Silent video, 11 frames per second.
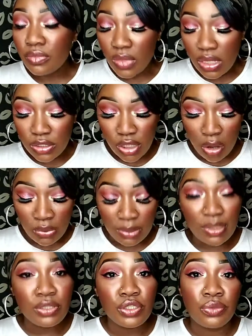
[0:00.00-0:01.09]
So what I'm
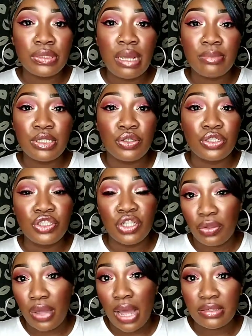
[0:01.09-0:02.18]
going to do is I'm just going to show
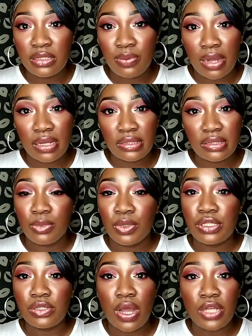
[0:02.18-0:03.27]
you guys these products, and I'm going
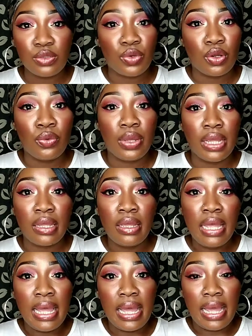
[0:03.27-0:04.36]
to swatch them real quick.
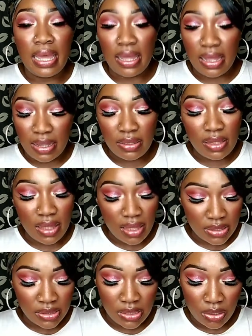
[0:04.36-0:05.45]
And
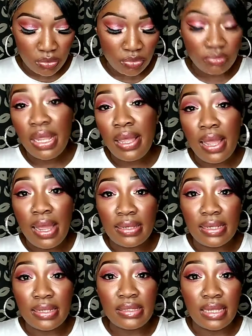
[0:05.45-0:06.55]
yeah, so
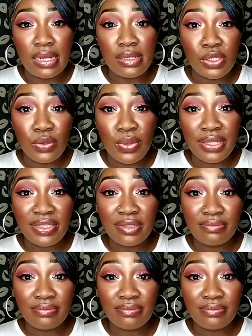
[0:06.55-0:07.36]
let's get into it.